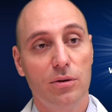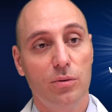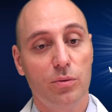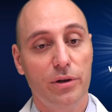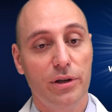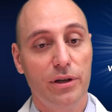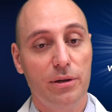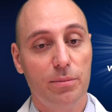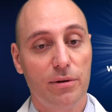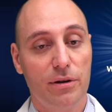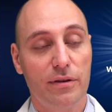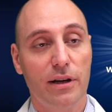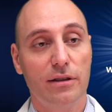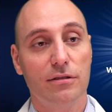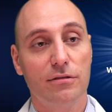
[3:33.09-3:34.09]
we
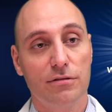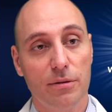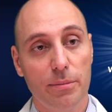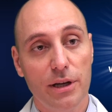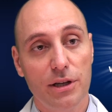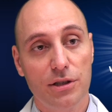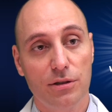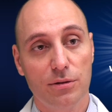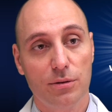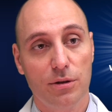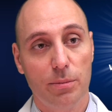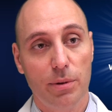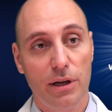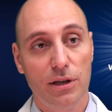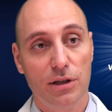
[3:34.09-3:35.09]
provide information to
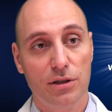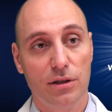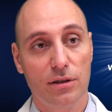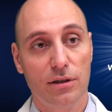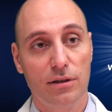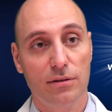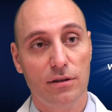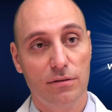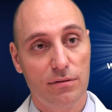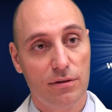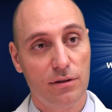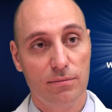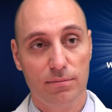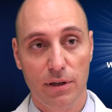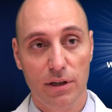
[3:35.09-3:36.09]
the patient and
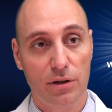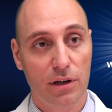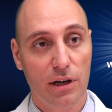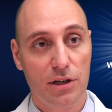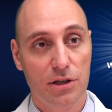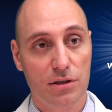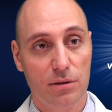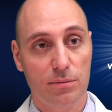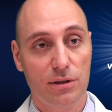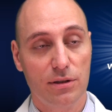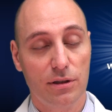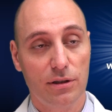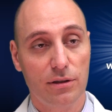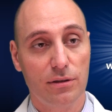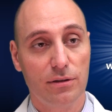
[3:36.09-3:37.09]
different educational
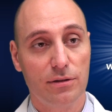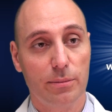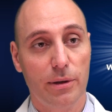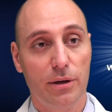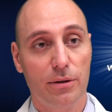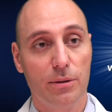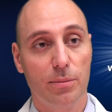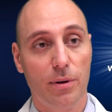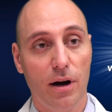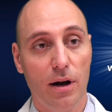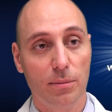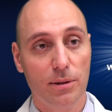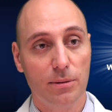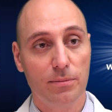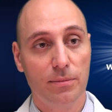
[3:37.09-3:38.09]
materials about the
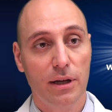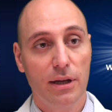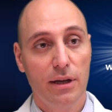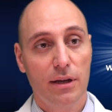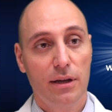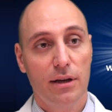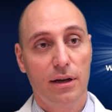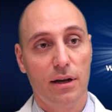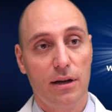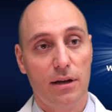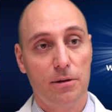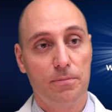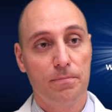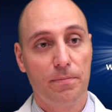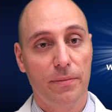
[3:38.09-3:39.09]
problem.
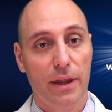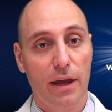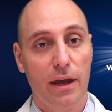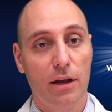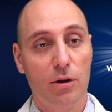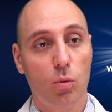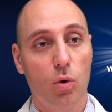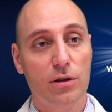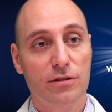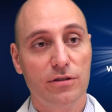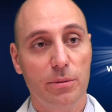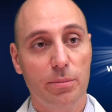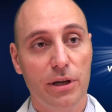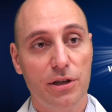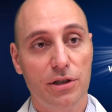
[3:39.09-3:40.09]
And once
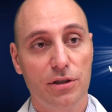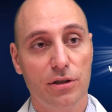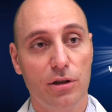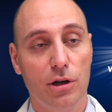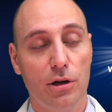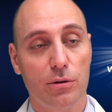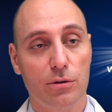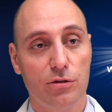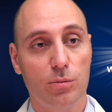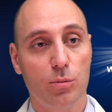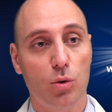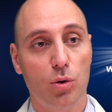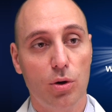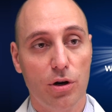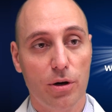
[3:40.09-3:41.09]
the patient knows
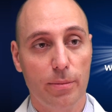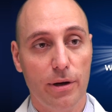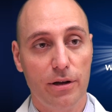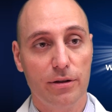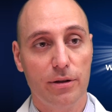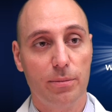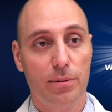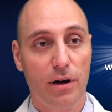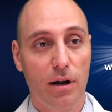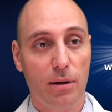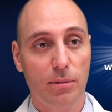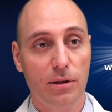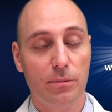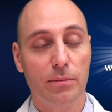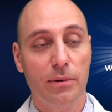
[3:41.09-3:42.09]
more about the
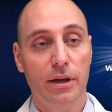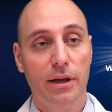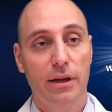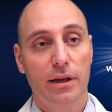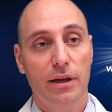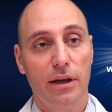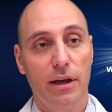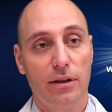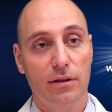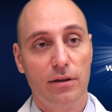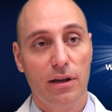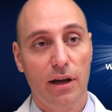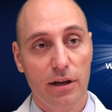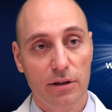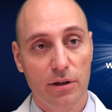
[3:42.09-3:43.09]
problem and the
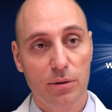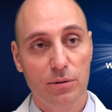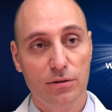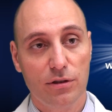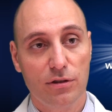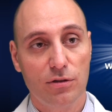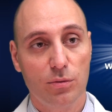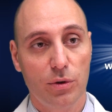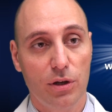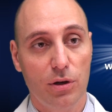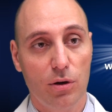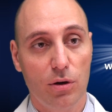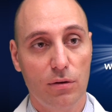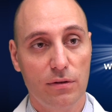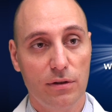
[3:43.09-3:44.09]
diagnosis, we
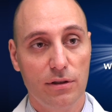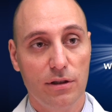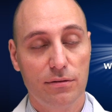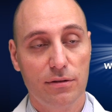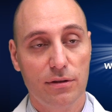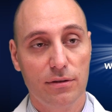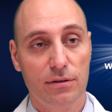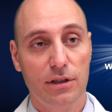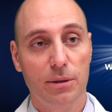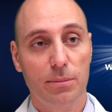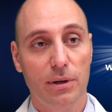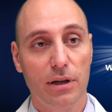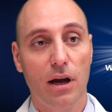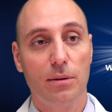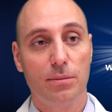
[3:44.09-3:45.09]
go over different
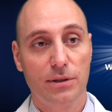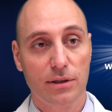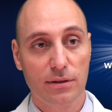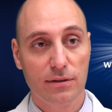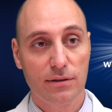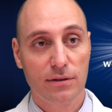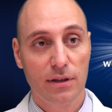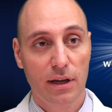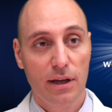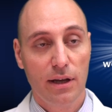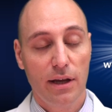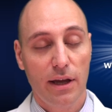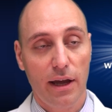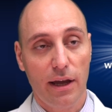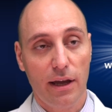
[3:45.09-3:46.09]
treatment options.
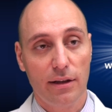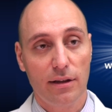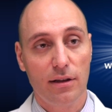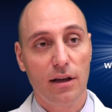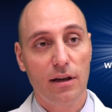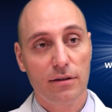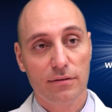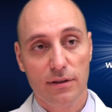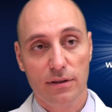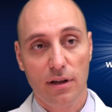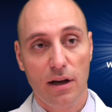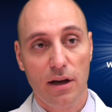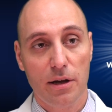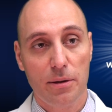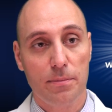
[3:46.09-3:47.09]
And a lot of the
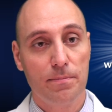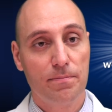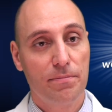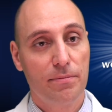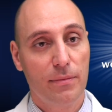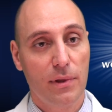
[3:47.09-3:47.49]
time,